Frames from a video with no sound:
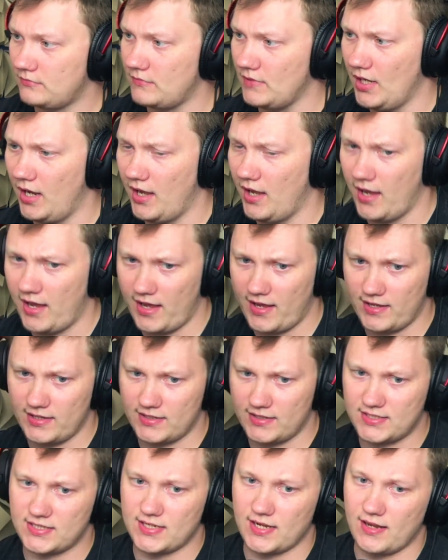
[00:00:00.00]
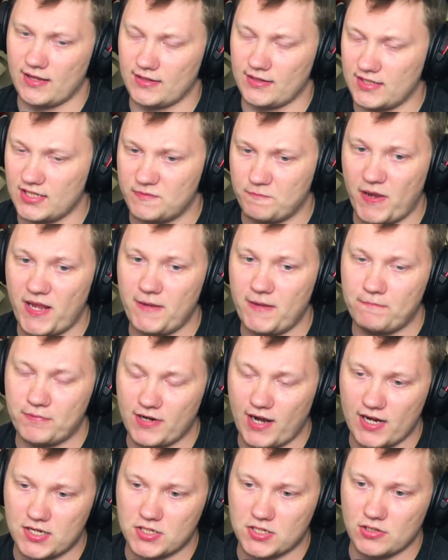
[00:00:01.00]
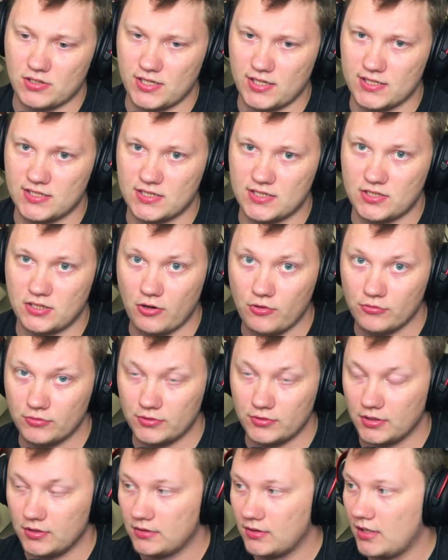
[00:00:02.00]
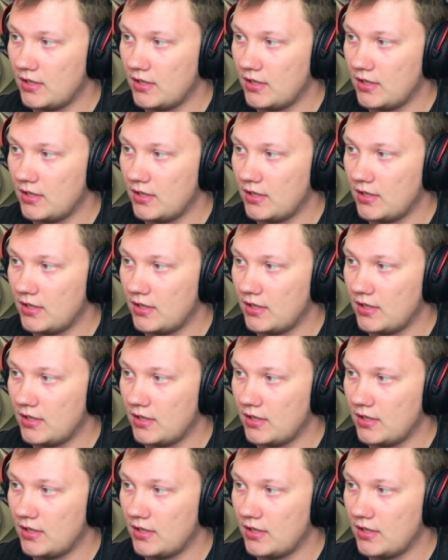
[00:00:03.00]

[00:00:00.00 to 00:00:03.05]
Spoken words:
It's this paper actually is stone.